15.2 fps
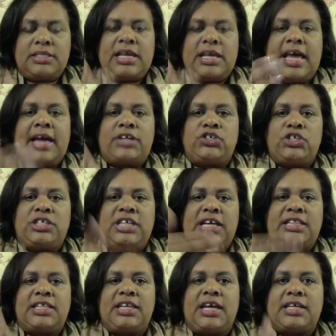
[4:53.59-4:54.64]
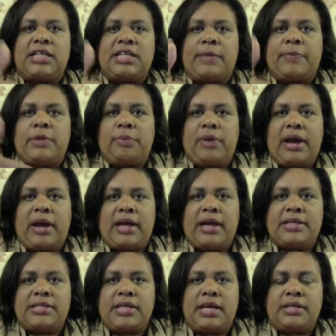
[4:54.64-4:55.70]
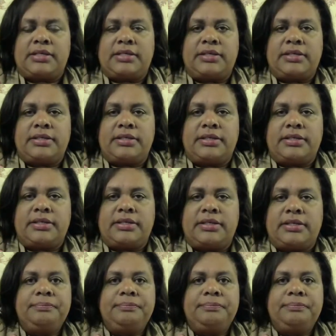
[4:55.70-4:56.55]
to actually take the next step in the process.